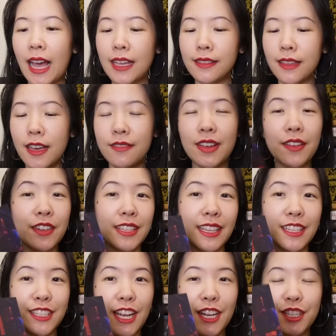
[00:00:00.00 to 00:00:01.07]
I love
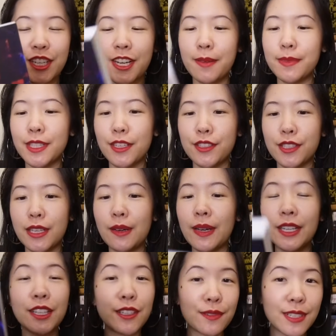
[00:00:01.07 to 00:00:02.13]
everything Tate James, so I
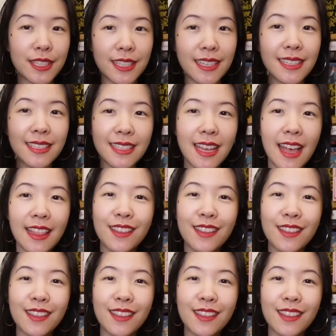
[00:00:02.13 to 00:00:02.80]
couldn't resist.